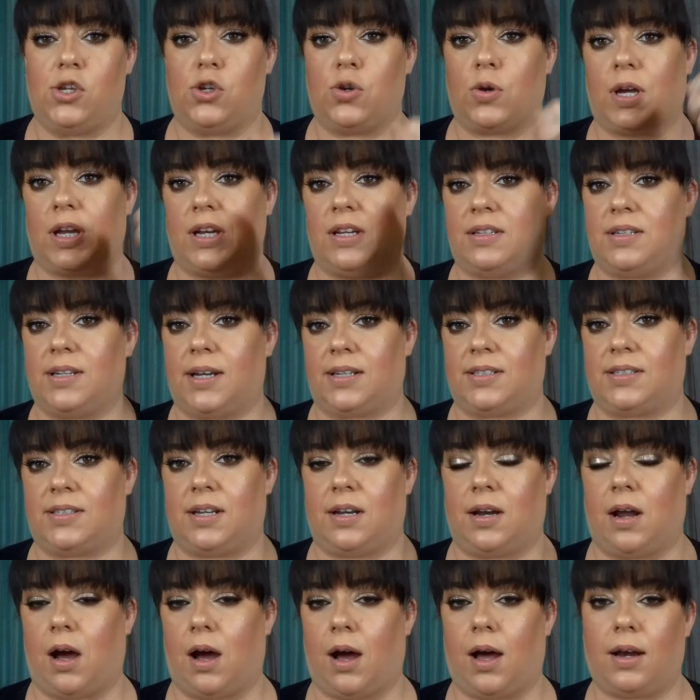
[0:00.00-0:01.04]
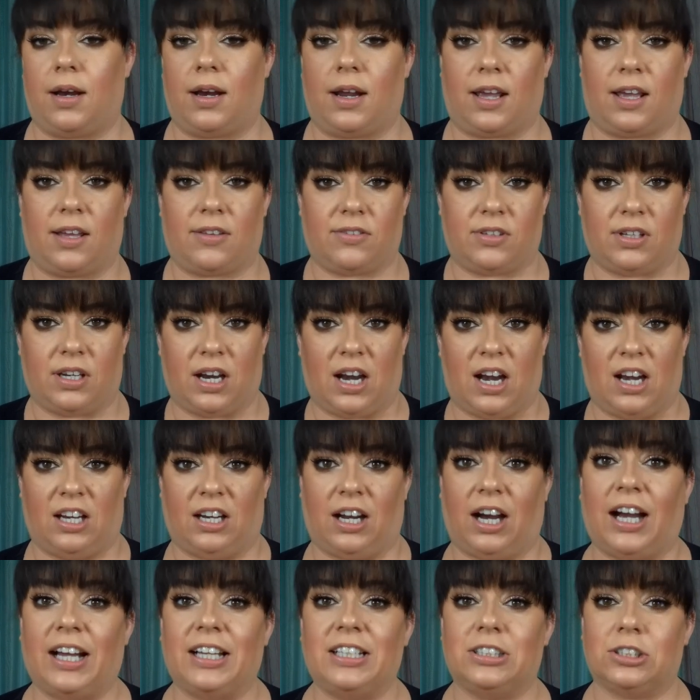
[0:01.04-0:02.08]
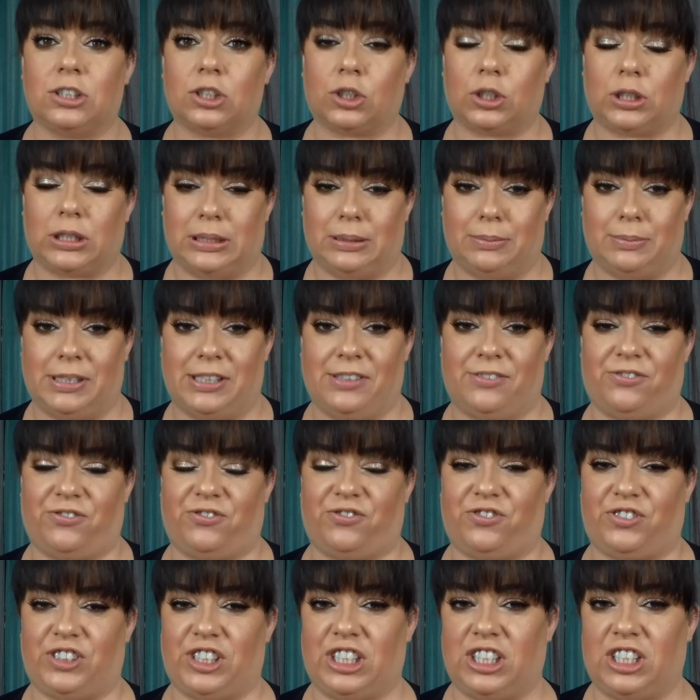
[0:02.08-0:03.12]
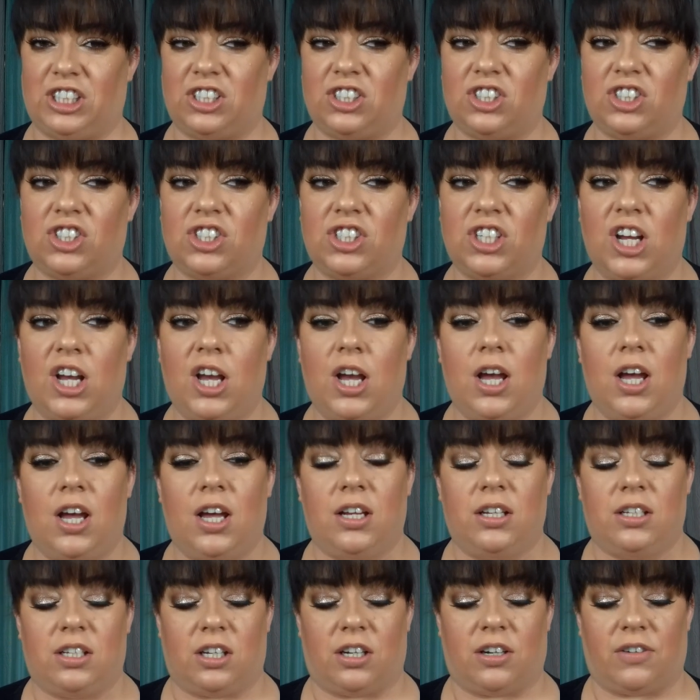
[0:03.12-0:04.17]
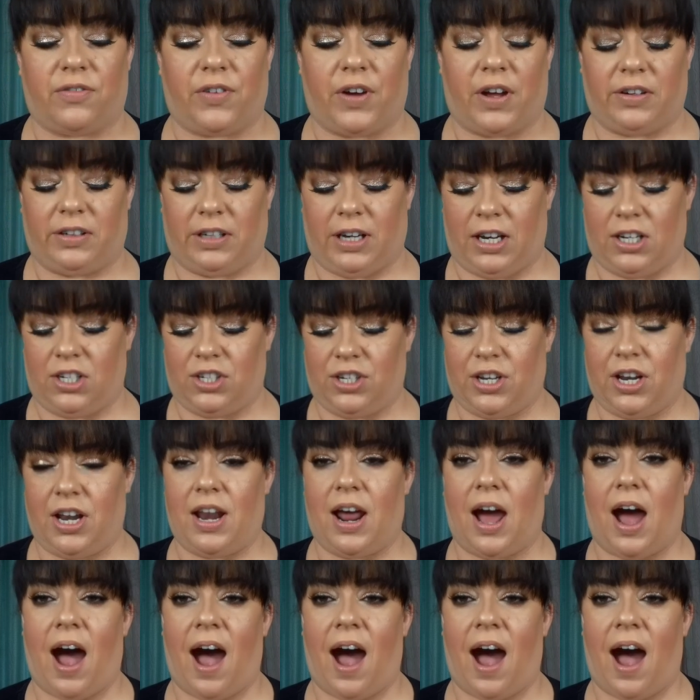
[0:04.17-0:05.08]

You can dust it on. It gives it a nice creamy finish to your foundation.